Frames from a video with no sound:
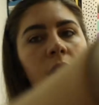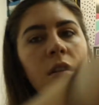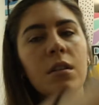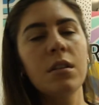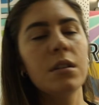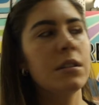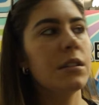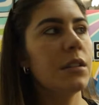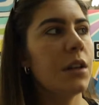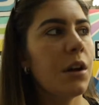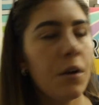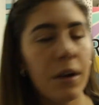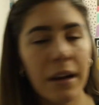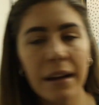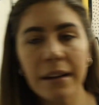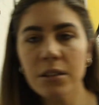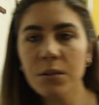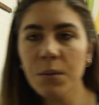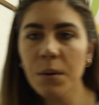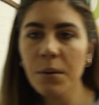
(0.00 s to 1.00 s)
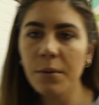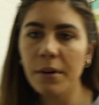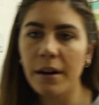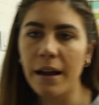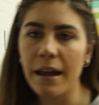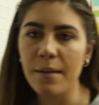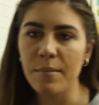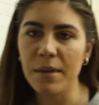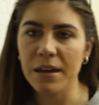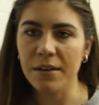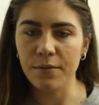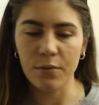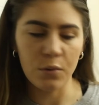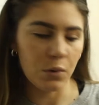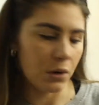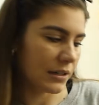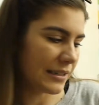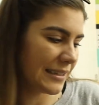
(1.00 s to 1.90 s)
So here's what we're aiming for.